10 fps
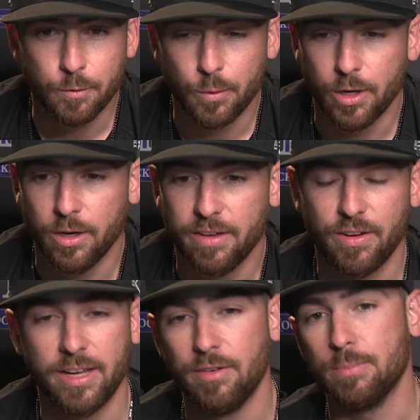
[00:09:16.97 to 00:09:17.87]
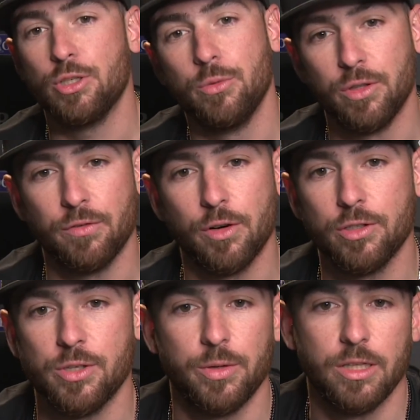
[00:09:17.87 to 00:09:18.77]
Well, if I give up two in the
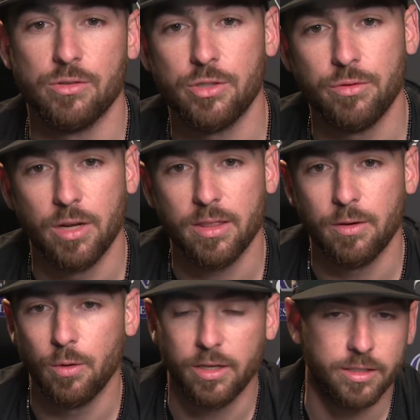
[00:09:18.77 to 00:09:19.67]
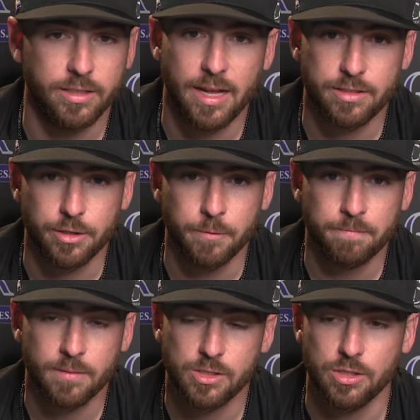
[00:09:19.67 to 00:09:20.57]
first and we lose two nothing, what good did that do?
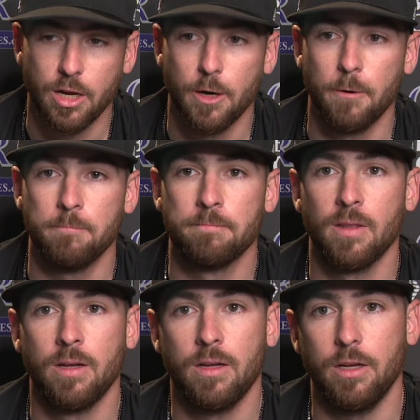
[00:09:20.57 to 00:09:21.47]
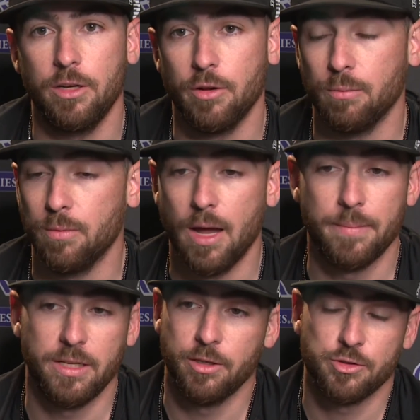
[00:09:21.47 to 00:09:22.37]
So, you know, I
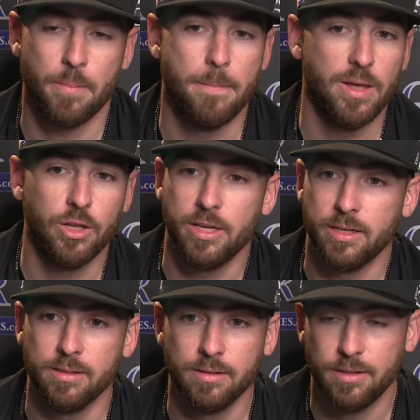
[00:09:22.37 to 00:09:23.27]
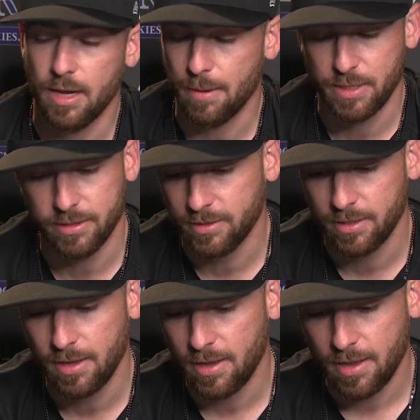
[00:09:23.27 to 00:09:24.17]
mean, there's a million. I mean,
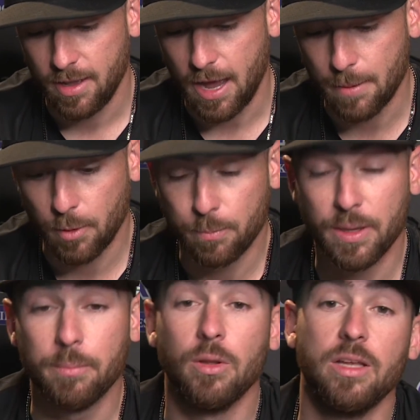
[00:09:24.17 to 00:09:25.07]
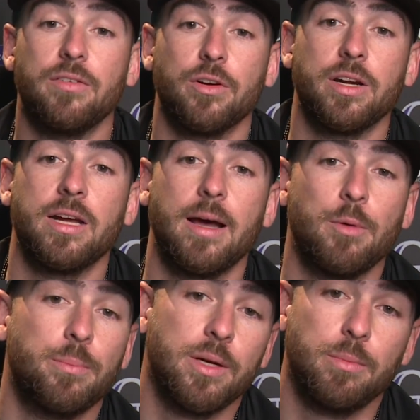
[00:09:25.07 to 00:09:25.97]
I'm a big believer in it. I'm
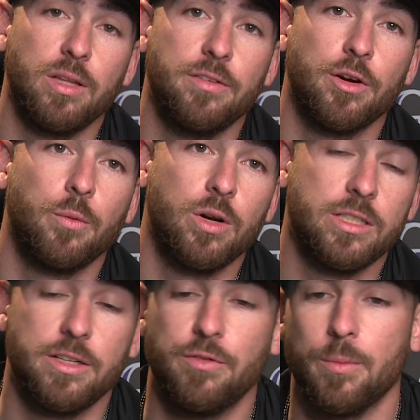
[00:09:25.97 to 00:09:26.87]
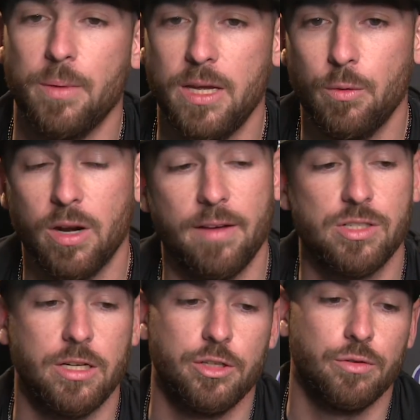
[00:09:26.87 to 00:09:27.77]
a big believer in what it did for me, what I've
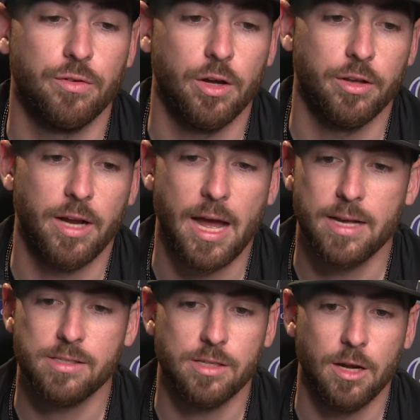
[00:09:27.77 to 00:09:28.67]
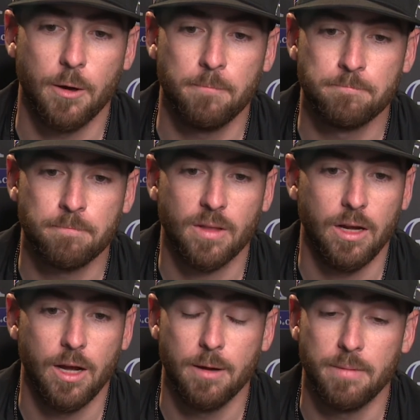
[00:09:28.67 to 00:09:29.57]
seen it do for other guys. So,
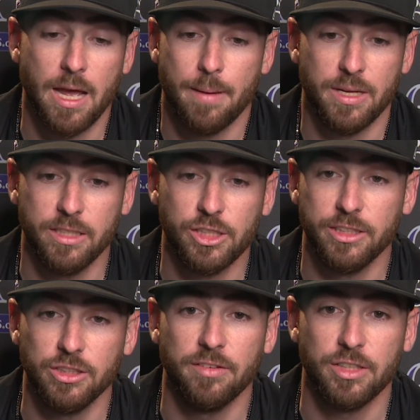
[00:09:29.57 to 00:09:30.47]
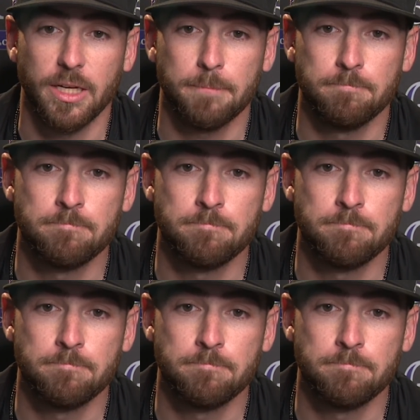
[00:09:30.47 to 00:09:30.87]
um, yeah, I mean, it changes everything.